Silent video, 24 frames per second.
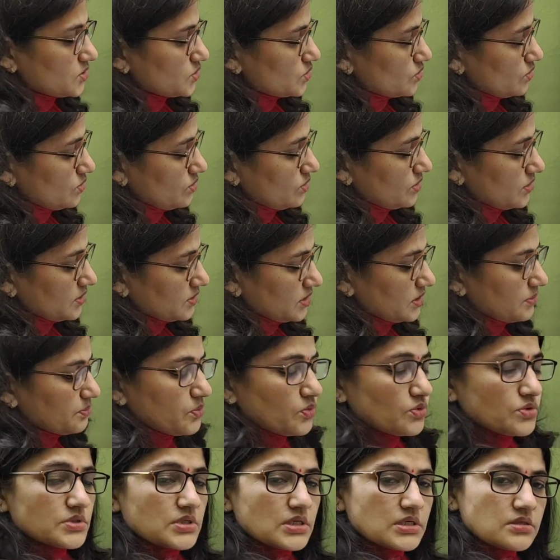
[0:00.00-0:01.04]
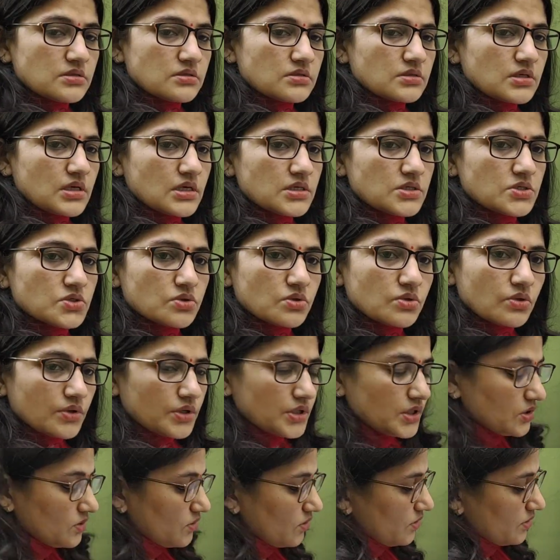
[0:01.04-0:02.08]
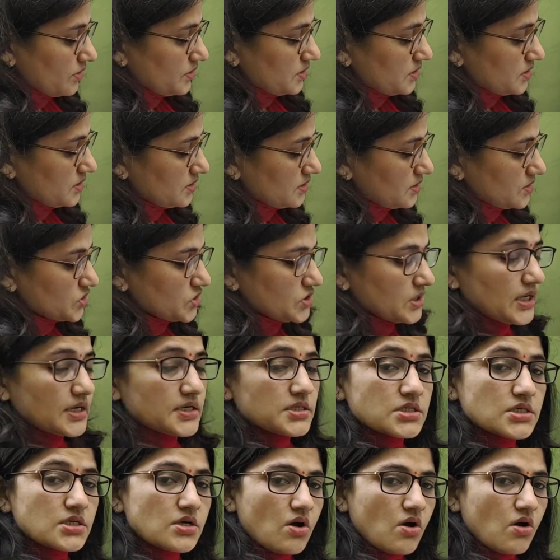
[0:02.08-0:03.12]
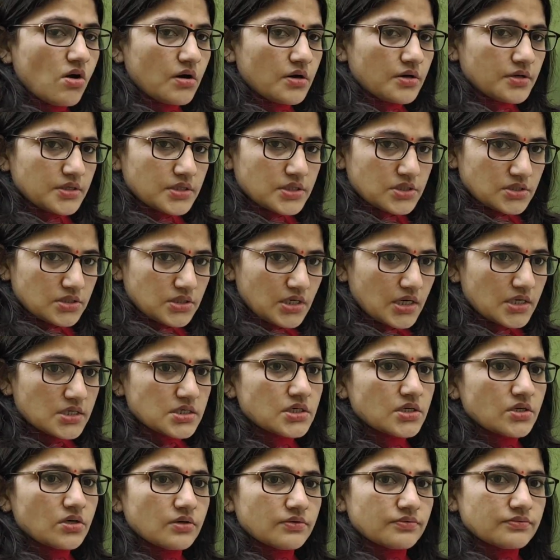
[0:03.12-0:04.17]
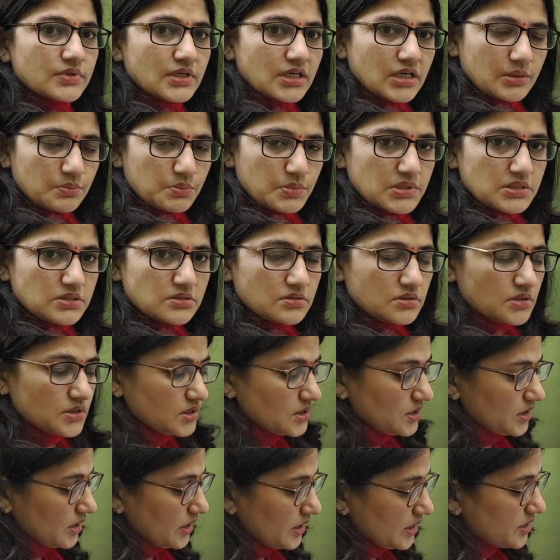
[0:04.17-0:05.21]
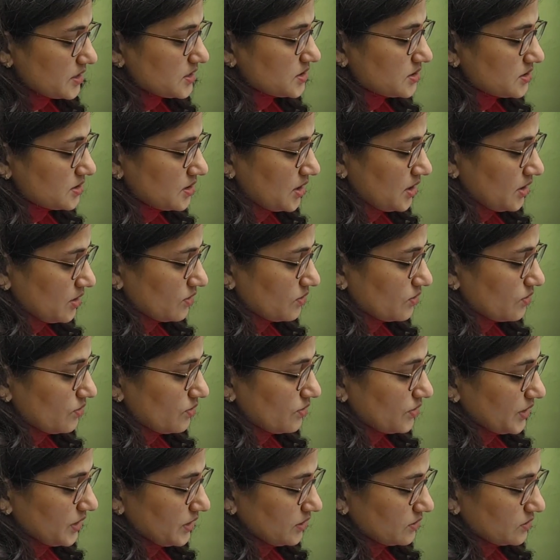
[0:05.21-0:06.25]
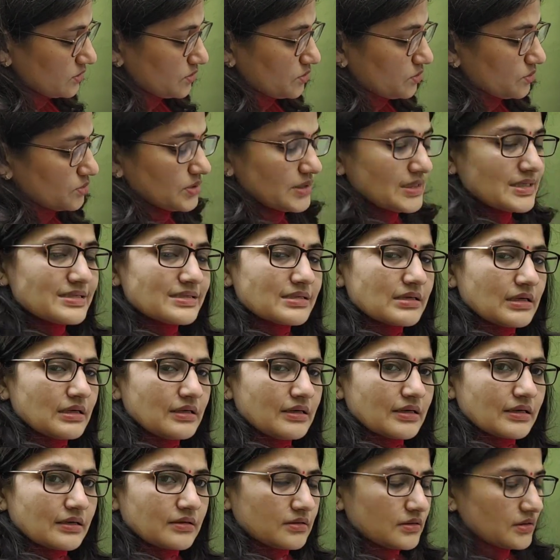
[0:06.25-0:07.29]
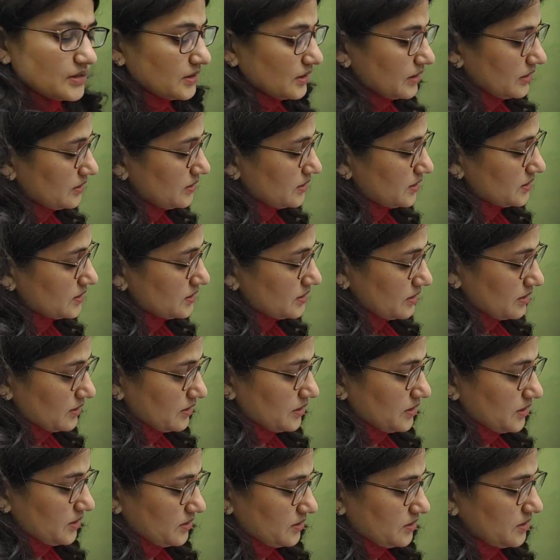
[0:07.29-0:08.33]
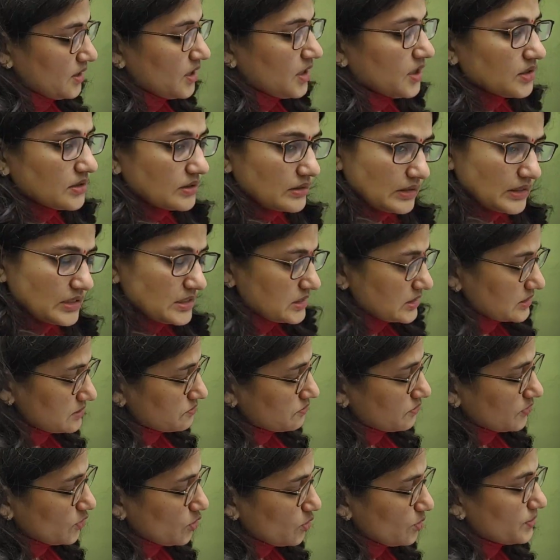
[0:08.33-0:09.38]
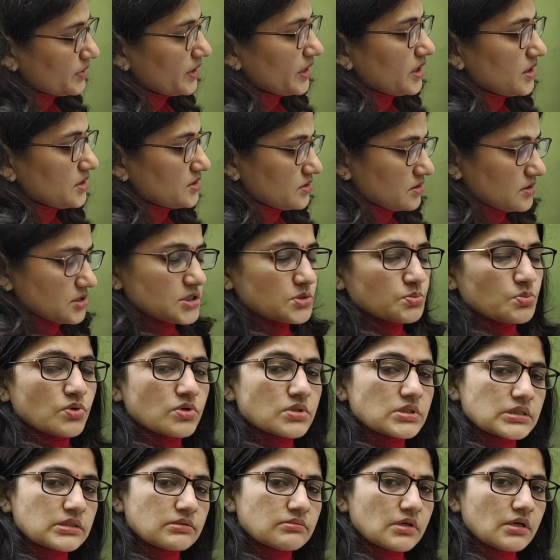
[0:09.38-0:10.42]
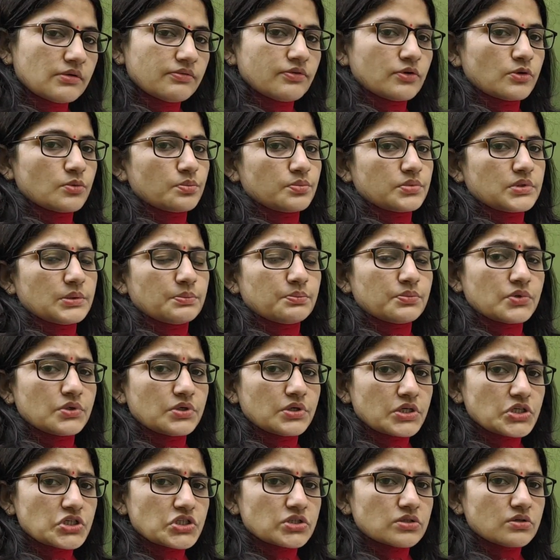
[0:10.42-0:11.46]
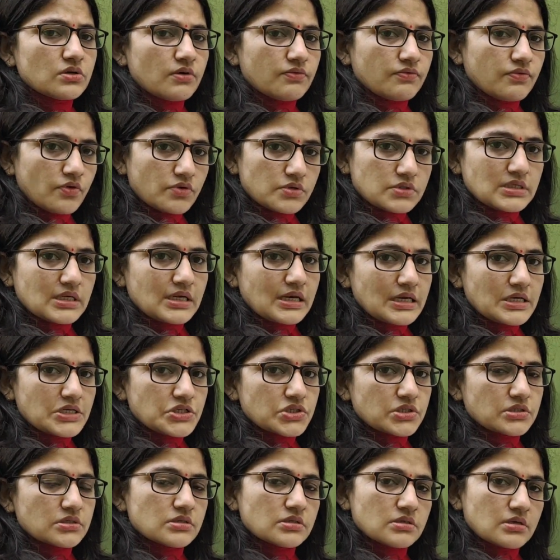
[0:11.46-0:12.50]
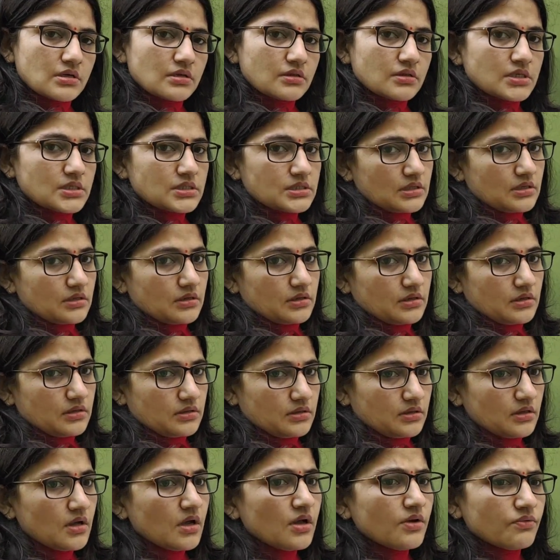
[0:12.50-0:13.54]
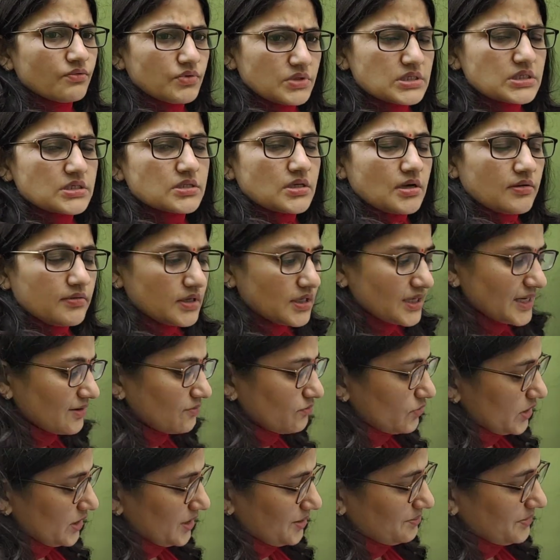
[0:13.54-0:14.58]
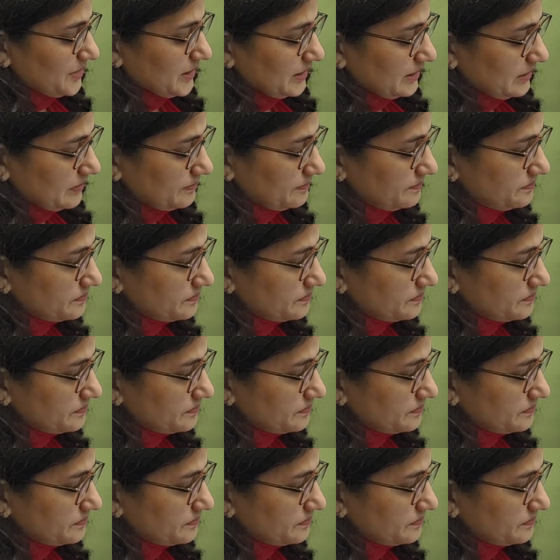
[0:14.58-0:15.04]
So the process is going on, the charging or discharging of the capacitor is going through this inductor in the circuit. This phenomena is responsible for the production of oscillations in the circuit, which is our requirement.